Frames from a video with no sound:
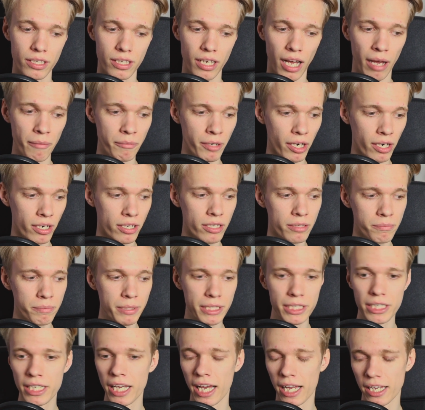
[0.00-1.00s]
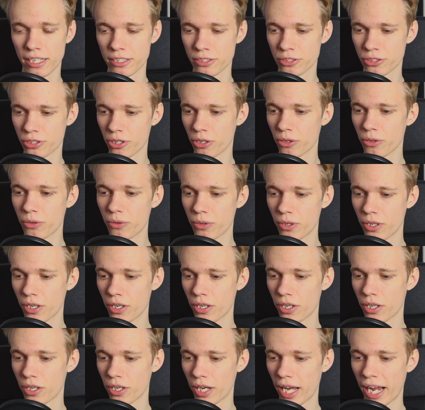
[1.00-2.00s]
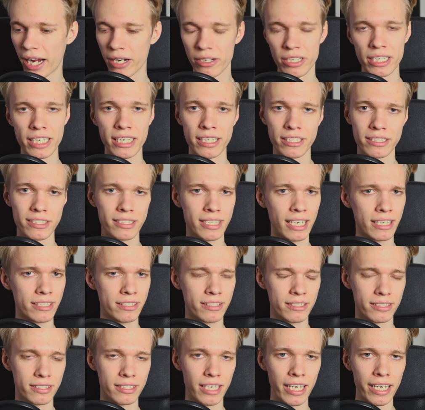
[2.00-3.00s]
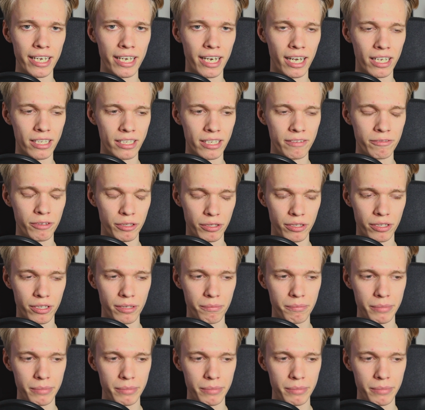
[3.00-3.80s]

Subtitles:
I'm not going to be so arrogant as to say I'll ever